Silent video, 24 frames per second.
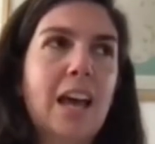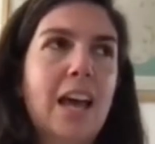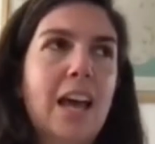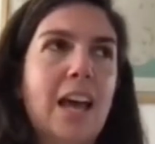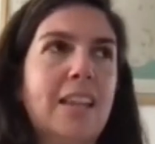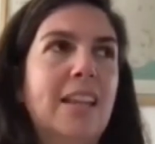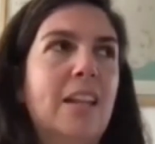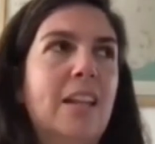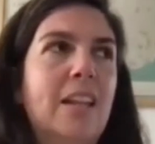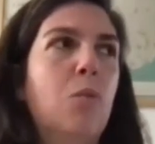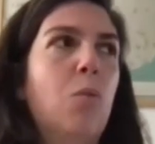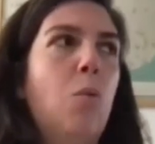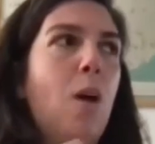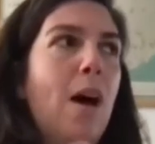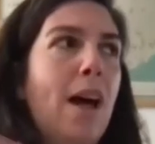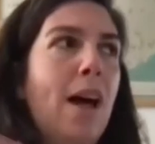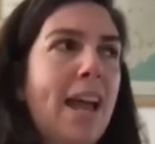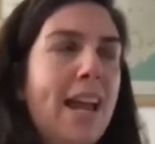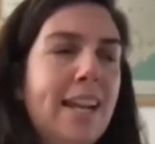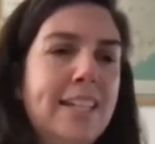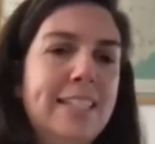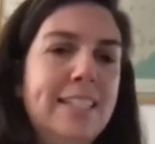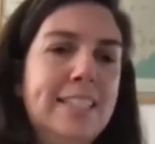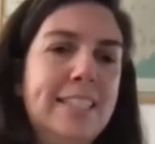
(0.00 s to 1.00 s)
And then
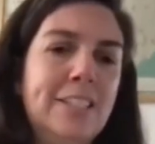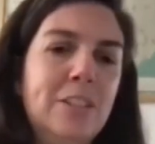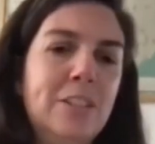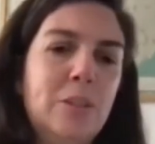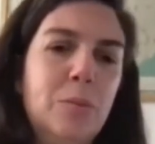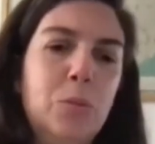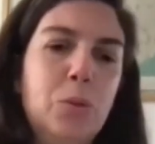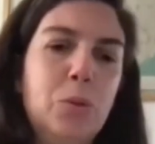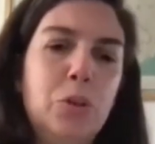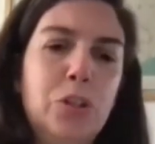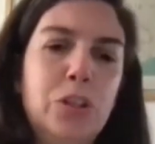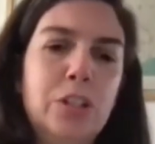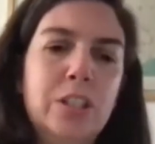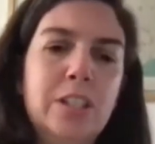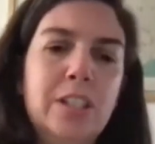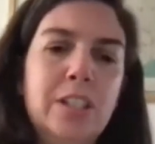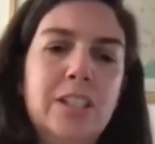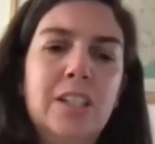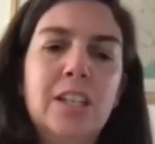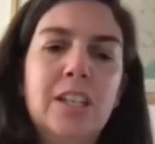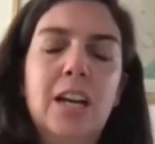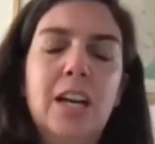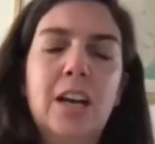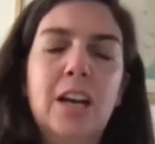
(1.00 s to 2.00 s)
while editing the book,
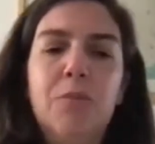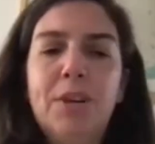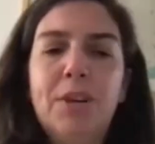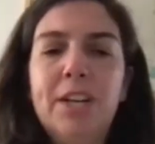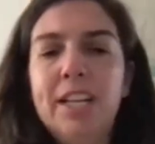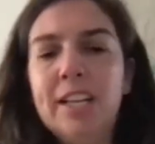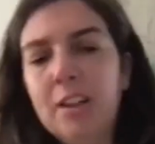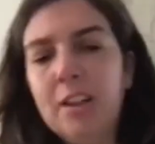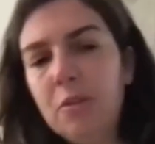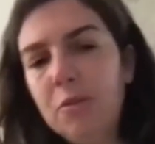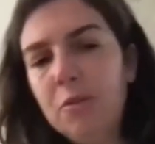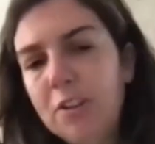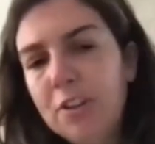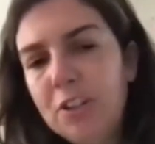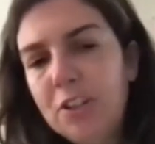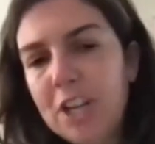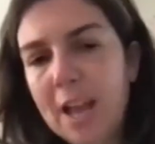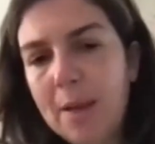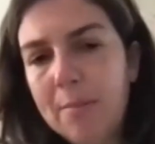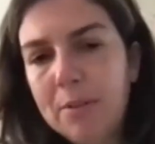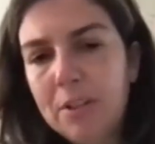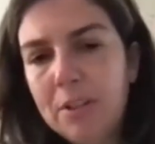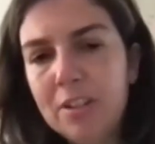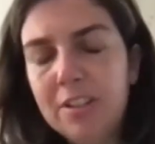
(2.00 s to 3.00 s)
reading through the
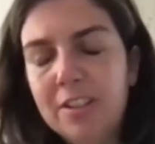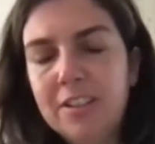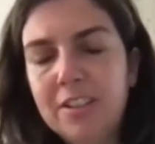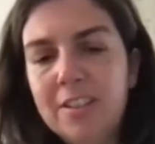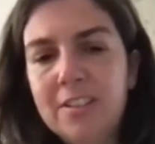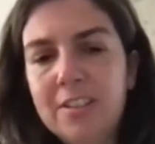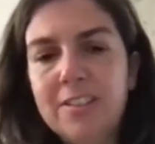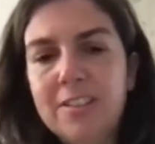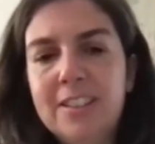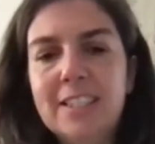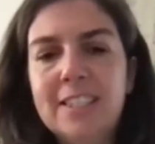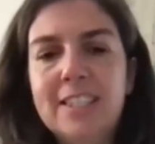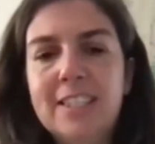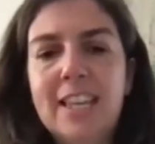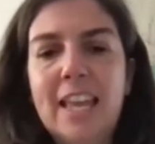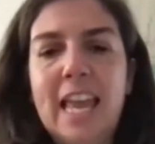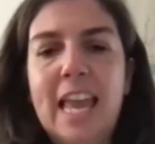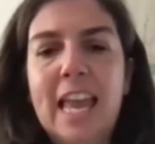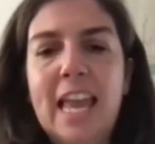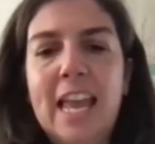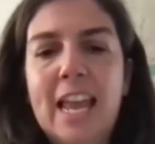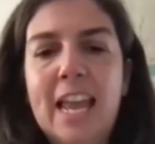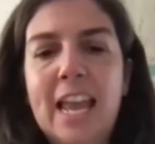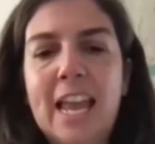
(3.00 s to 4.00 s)
chapters,
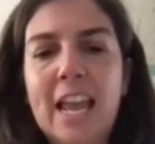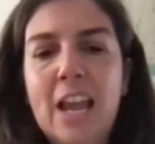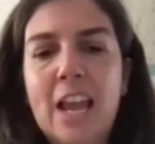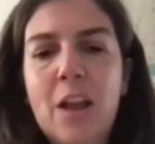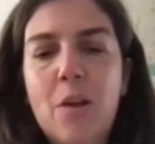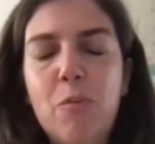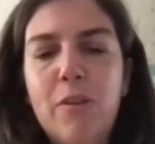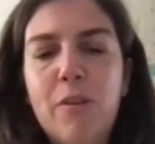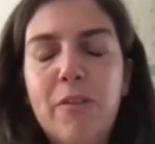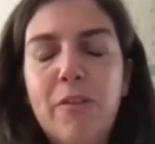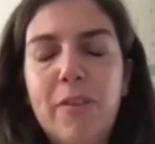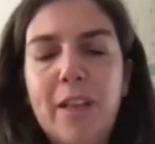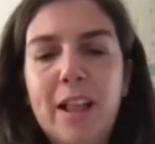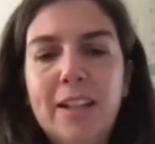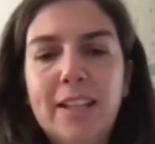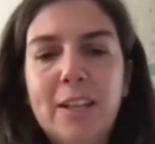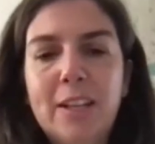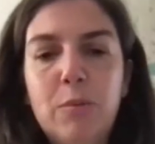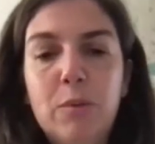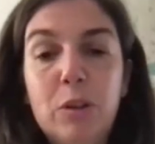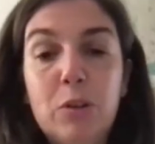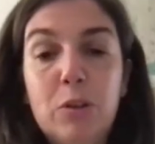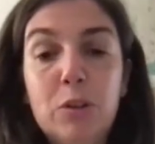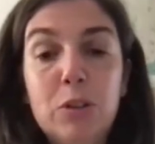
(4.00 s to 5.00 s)
we felt
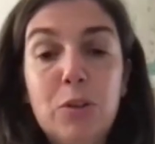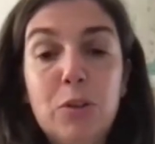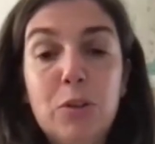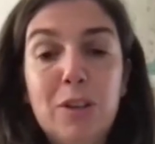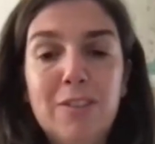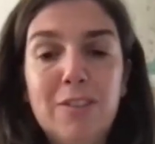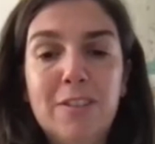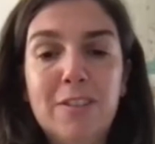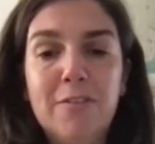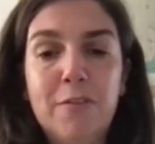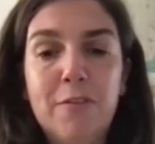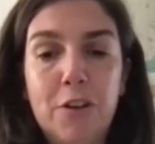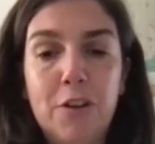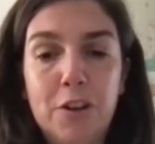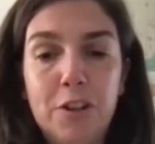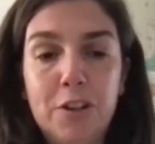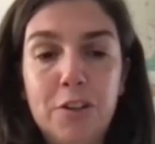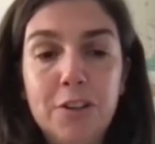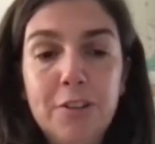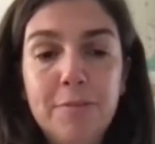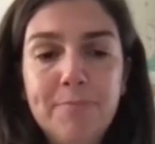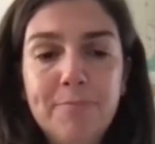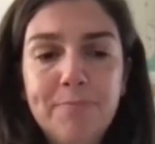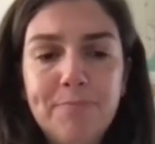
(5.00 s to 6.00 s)
that we could go even
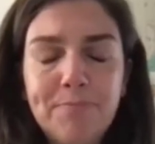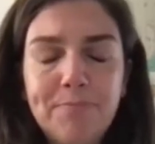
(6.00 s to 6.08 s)
further